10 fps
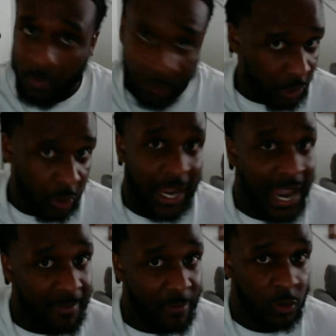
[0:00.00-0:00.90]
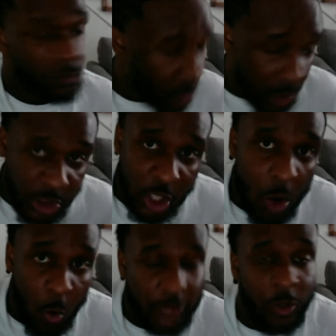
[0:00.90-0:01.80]
going to go to Amos. We're going to show
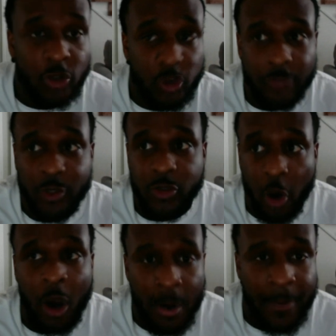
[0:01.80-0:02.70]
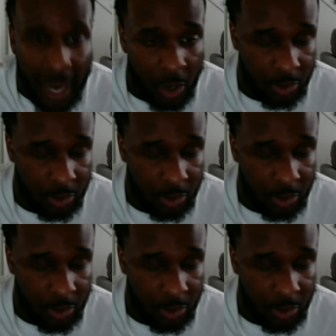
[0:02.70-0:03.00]
what those scriptures are about,